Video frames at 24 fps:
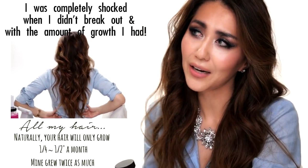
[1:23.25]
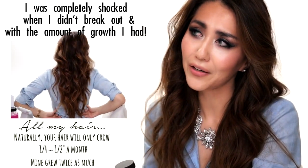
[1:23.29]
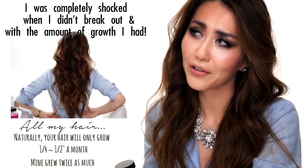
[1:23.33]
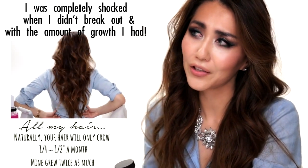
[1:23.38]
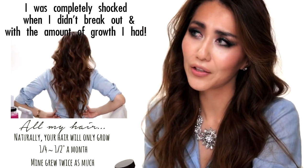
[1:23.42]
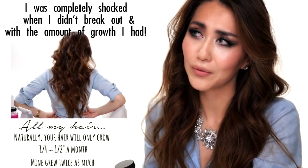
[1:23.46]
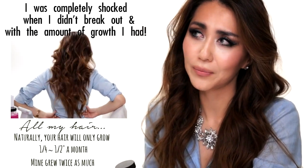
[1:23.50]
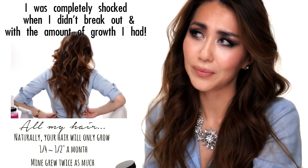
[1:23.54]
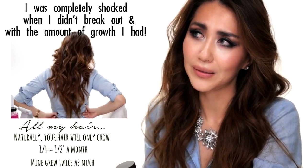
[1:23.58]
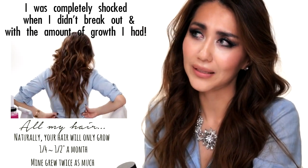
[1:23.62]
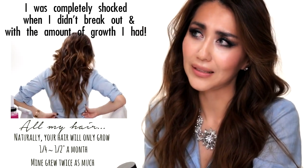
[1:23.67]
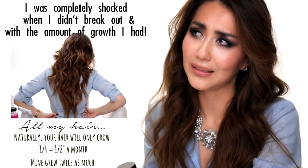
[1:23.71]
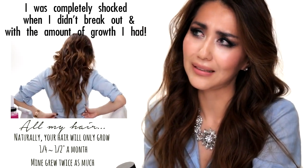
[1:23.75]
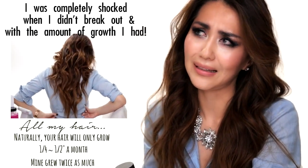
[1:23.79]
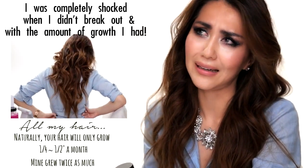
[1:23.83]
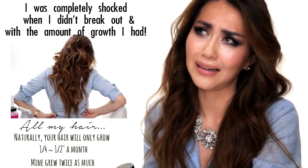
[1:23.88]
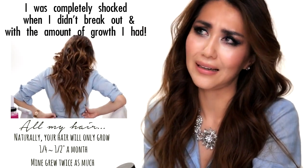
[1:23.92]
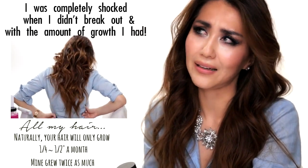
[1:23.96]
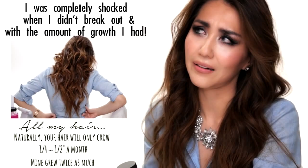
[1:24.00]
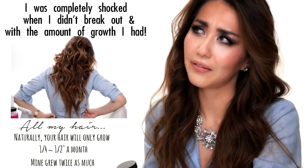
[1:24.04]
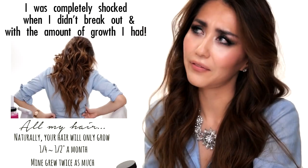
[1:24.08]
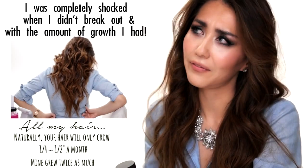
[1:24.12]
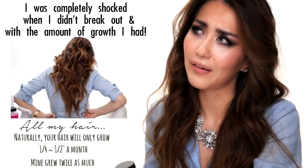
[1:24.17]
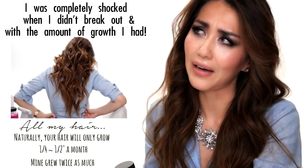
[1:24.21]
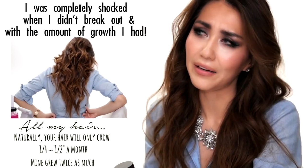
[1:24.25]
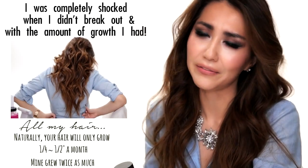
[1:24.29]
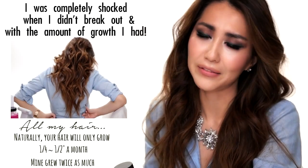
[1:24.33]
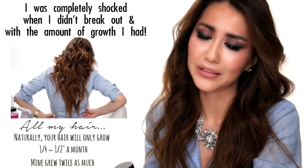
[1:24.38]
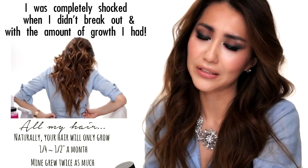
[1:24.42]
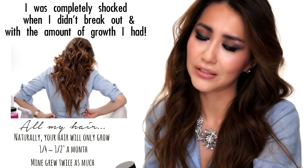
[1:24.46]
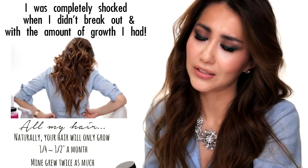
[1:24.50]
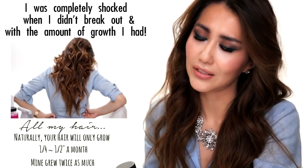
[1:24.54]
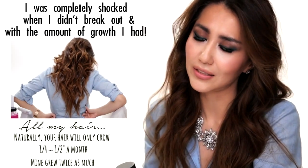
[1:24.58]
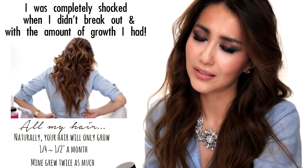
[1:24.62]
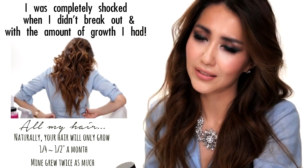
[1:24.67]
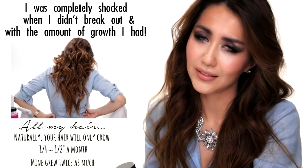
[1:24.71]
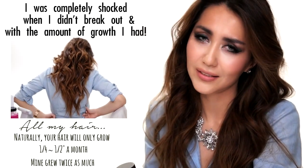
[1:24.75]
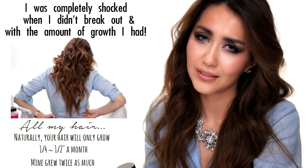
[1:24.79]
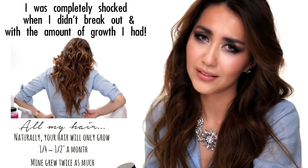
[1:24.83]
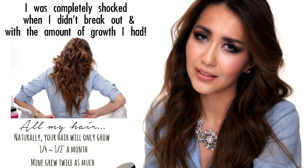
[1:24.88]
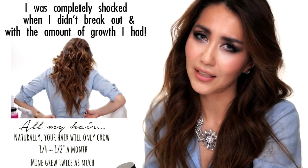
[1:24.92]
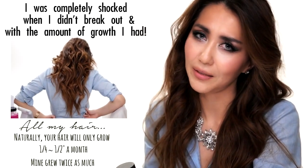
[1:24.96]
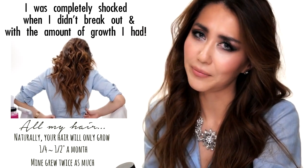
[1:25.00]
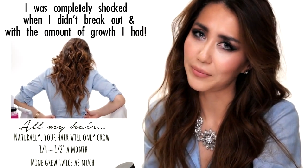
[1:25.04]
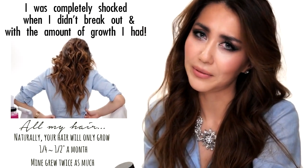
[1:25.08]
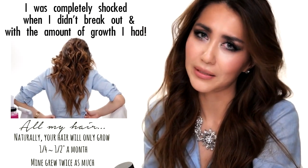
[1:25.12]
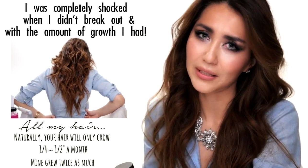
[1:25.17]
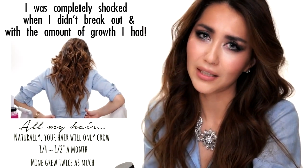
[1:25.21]
gonna be like 5 inches.
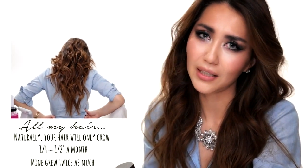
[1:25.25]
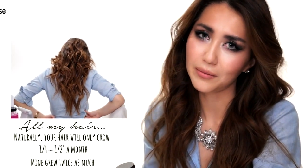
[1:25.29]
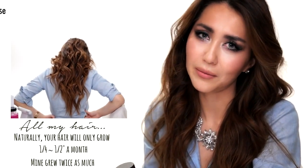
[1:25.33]
I mean,